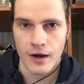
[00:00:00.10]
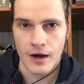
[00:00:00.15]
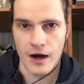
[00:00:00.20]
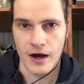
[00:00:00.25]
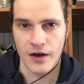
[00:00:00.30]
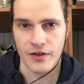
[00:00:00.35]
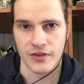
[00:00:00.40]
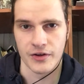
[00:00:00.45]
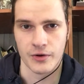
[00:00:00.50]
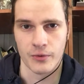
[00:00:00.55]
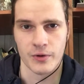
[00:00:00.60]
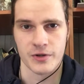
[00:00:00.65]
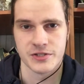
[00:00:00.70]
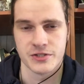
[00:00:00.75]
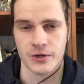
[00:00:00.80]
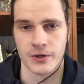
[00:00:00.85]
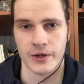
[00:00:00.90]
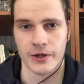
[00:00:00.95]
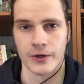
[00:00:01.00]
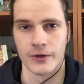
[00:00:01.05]
Hi there, what's
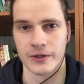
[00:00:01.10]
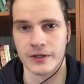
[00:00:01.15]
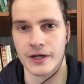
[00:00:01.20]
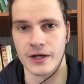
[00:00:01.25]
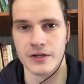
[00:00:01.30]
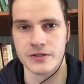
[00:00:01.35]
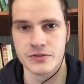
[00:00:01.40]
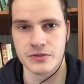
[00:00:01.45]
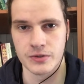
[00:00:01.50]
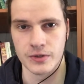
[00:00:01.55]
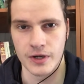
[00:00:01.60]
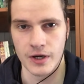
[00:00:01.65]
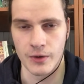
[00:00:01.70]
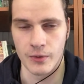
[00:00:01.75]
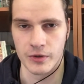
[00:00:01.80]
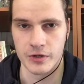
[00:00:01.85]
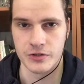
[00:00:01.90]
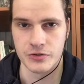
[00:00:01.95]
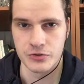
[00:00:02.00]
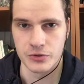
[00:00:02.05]
going on guys? Today I
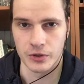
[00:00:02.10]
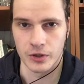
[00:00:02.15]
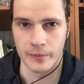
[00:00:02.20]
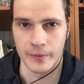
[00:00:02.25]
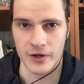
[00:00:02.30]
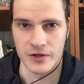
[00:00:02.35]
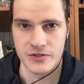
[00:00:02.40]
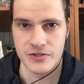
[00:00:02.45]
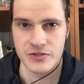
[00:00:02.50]
wanted to talk about